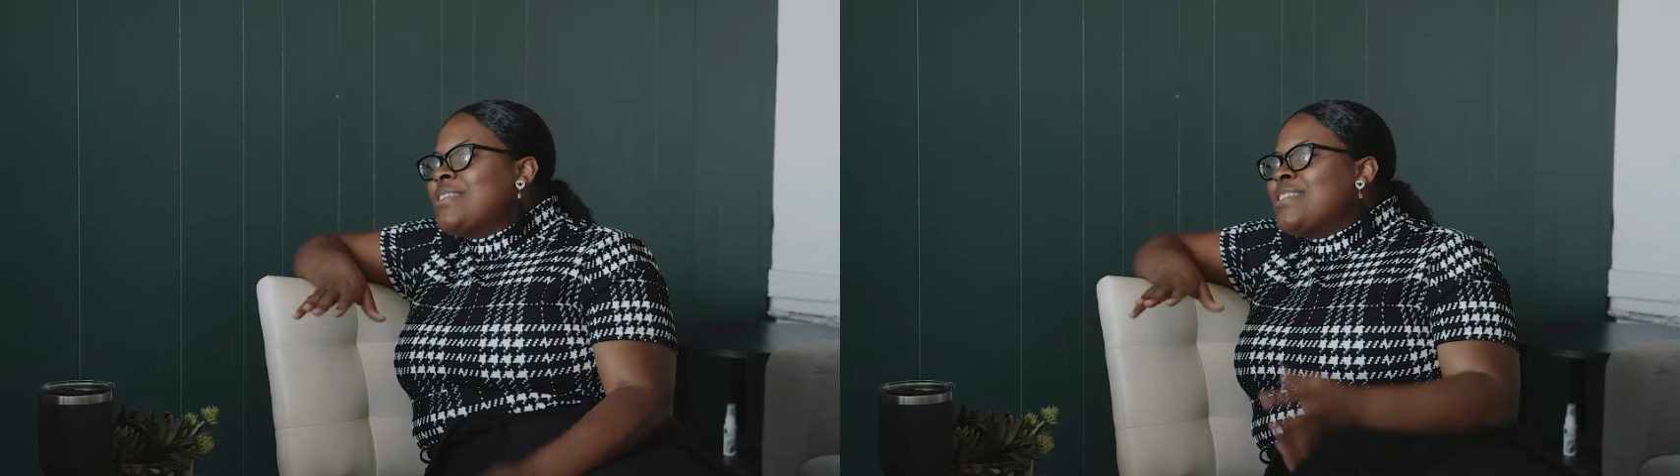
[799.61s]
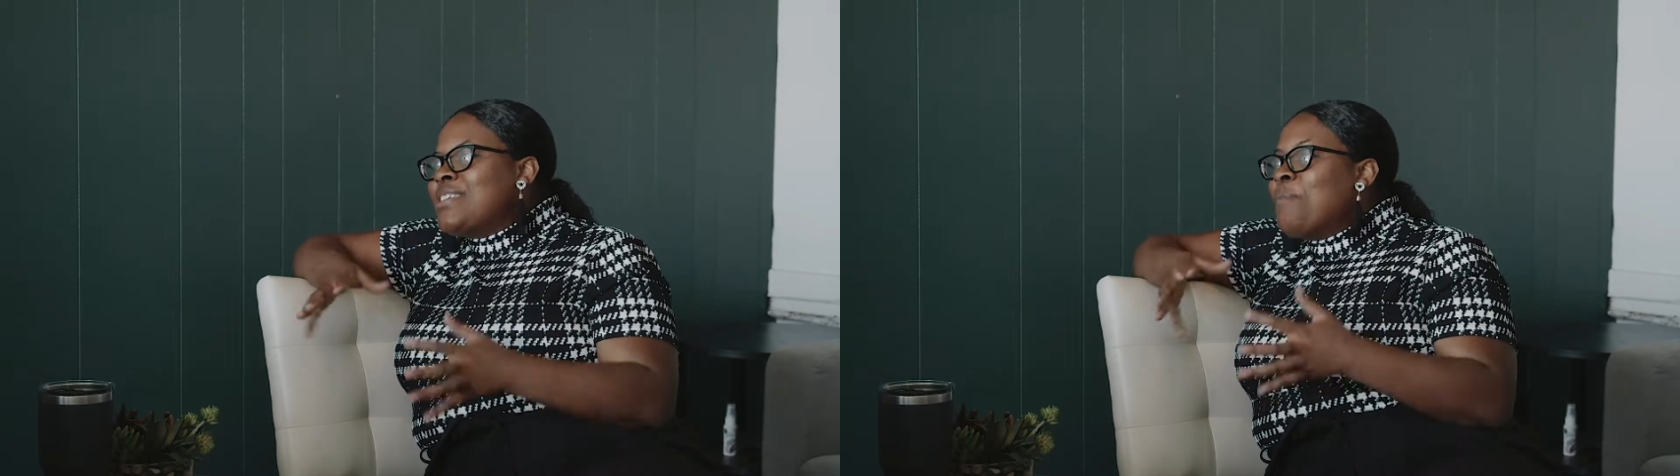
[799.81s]

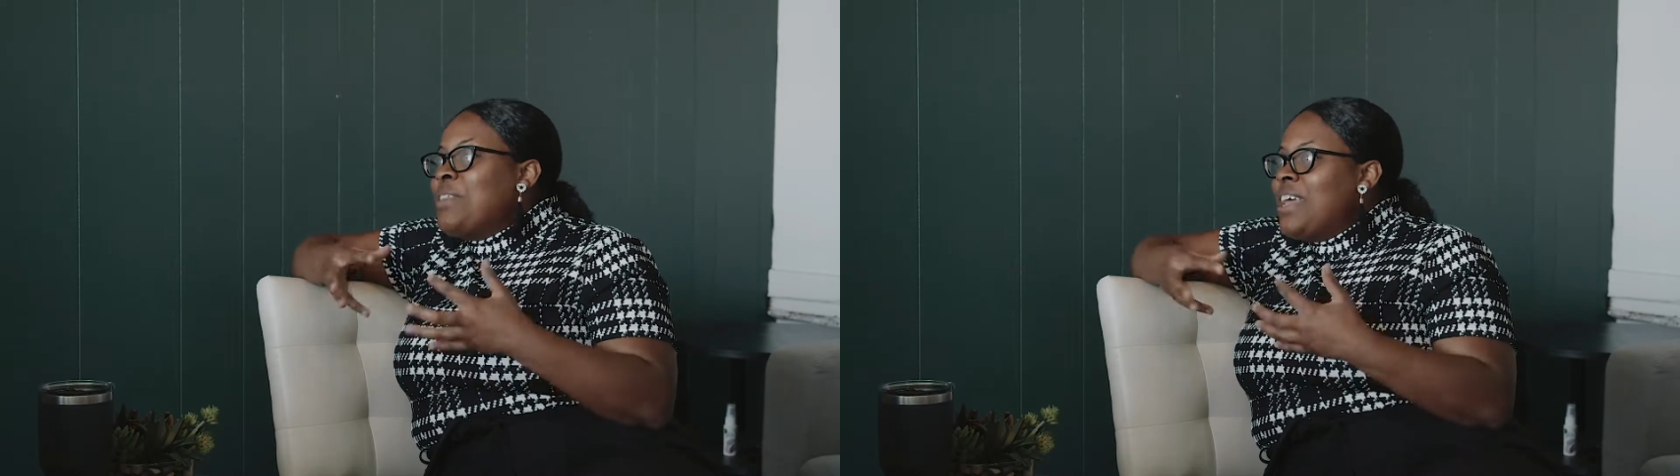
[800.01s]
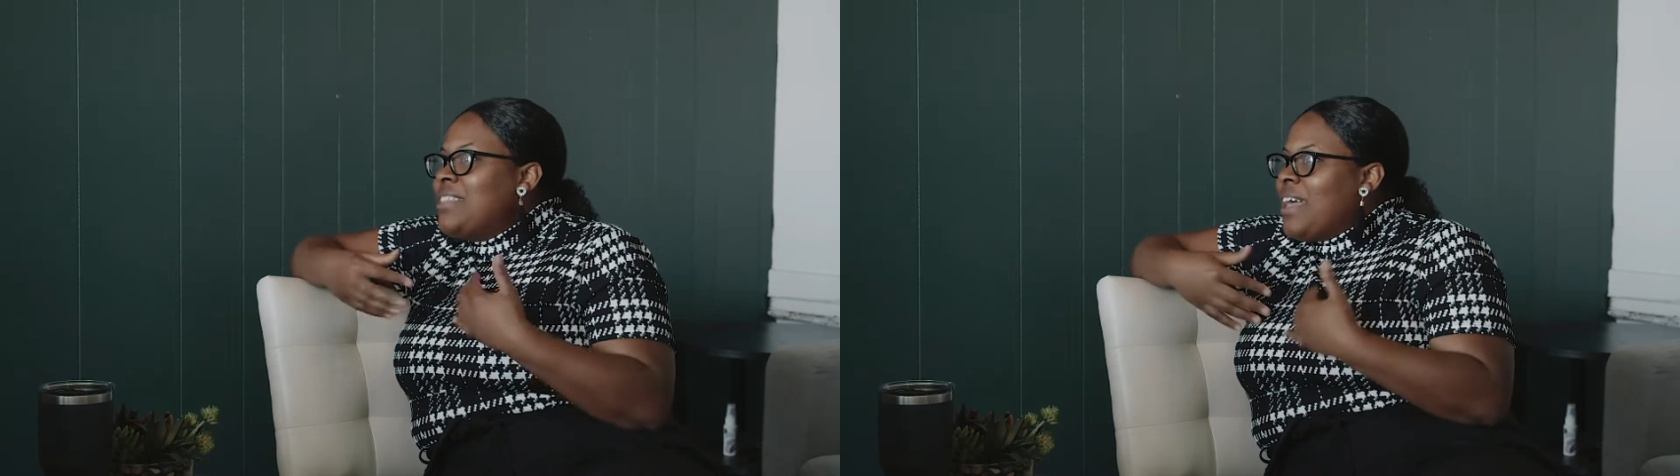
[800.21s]
it's
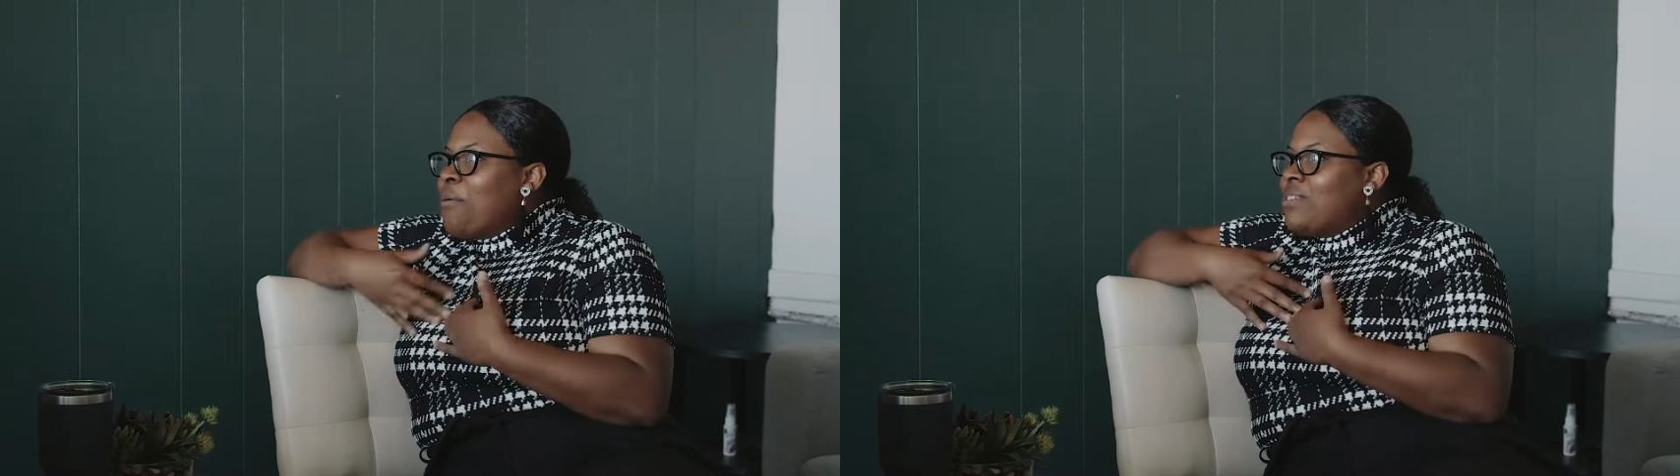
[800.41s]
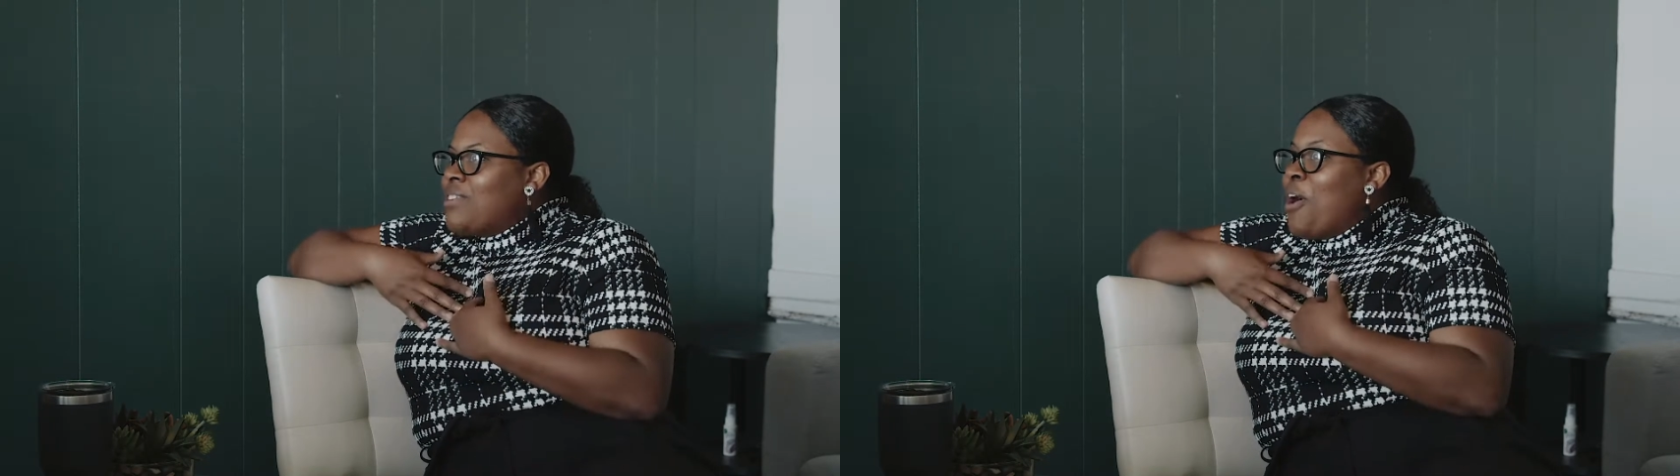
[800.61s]
something that
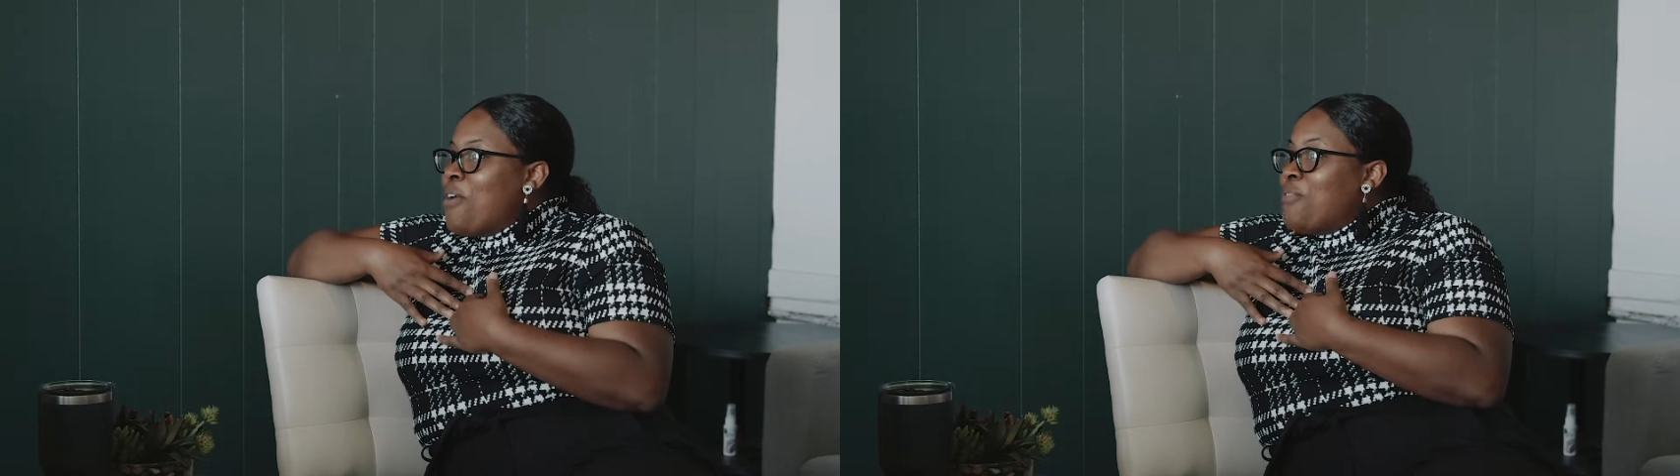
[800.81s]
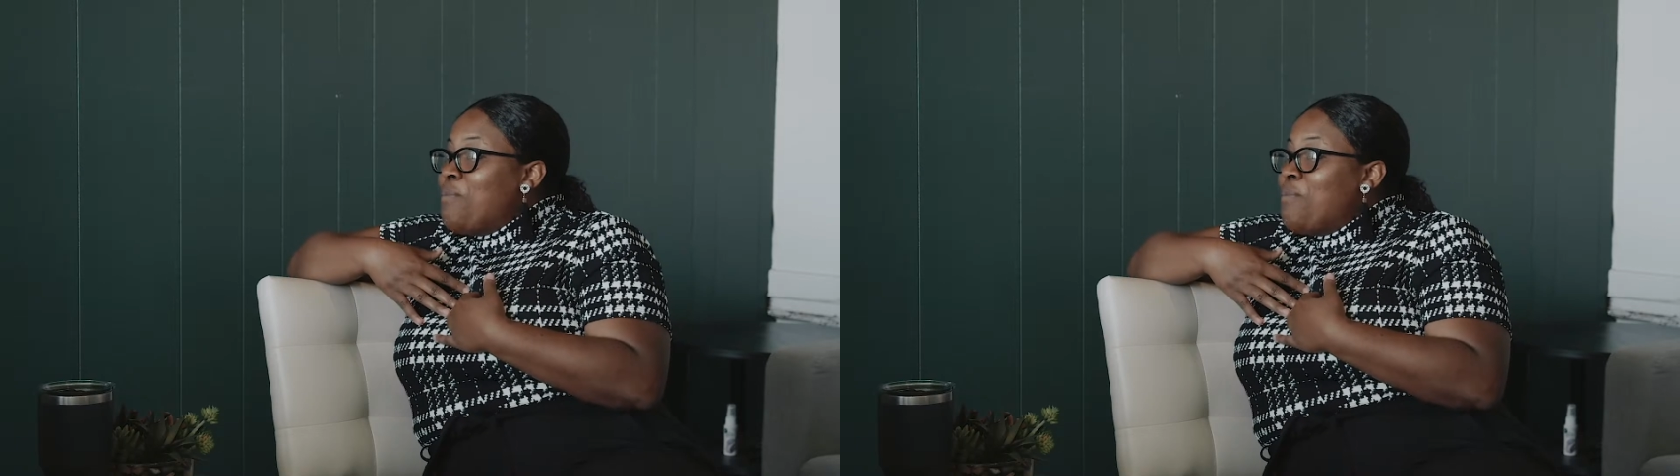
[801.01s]
was hard.